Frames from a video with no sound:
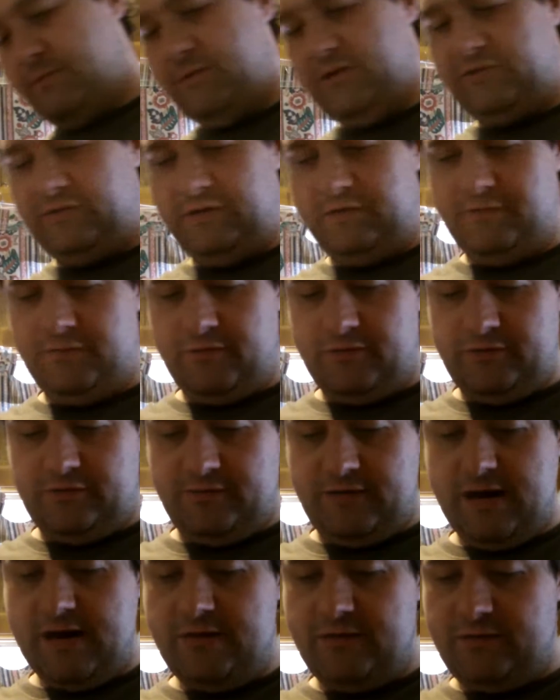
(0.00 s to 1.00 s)
Mystic Force
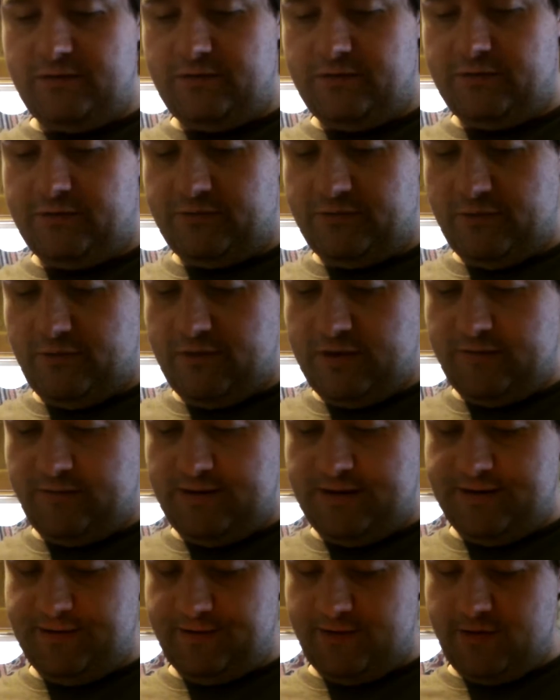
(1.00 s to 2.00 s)
Rangers, Red
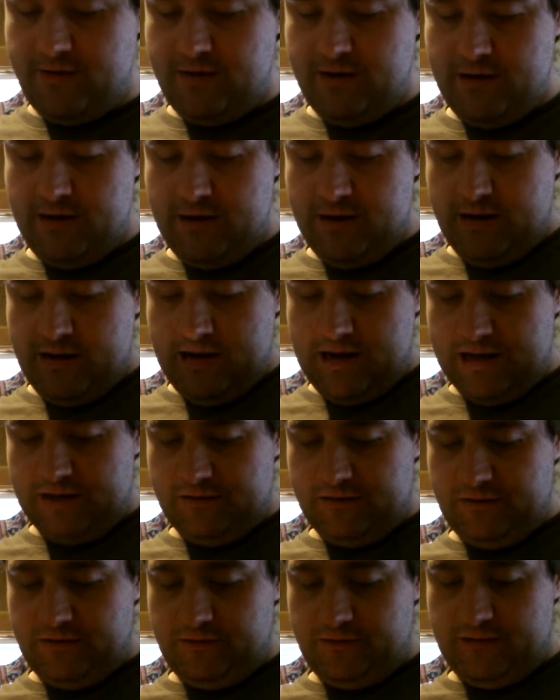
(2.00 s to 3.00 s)
Ranger, has
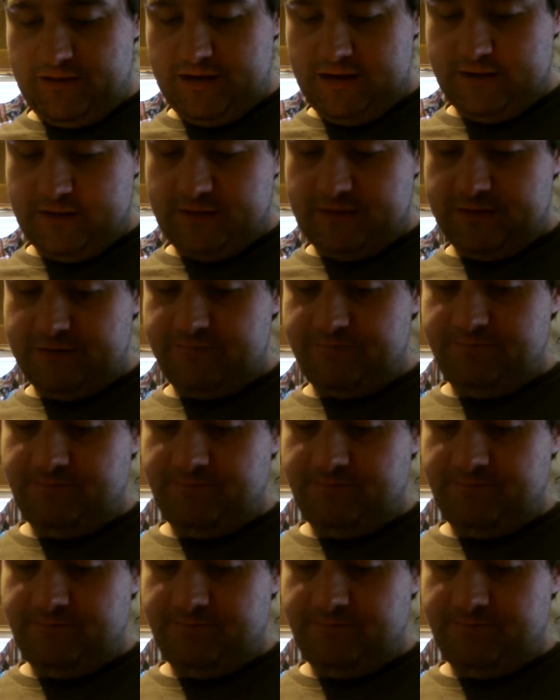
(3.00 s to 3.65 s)
no chance.